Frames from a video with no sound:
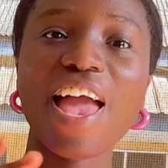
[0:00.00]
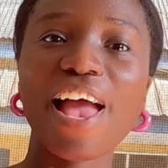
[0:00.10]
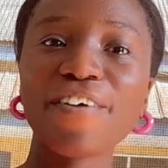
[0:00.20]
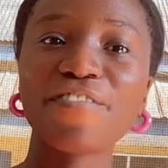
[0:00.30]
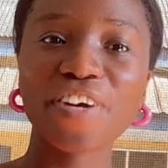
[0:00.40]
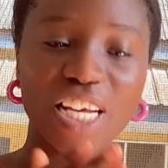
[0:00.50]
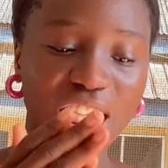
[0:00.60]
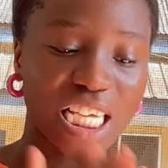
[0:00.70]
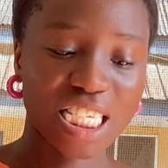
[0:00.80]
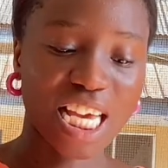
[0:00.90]
every
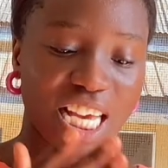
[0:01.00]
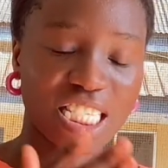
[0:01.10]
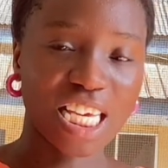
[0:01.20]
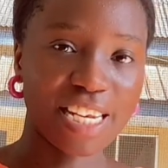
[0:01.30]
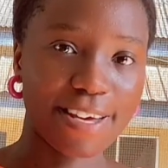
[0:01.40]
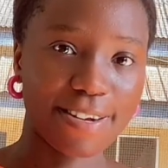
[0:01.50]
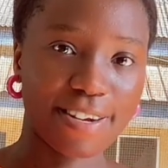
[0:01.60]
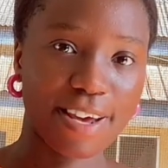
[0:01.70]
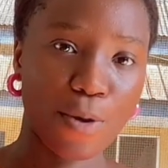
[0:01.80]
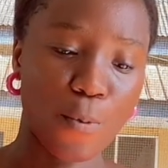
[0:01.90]
class I attended
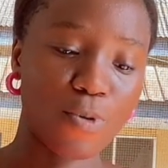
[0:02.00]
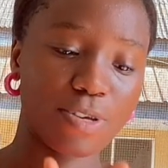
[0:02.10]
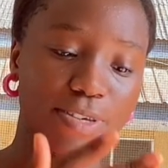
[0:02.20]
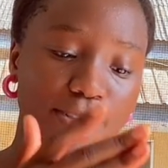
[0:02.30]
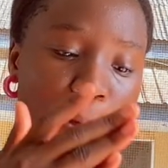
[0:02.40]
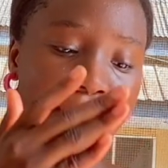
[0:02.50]
was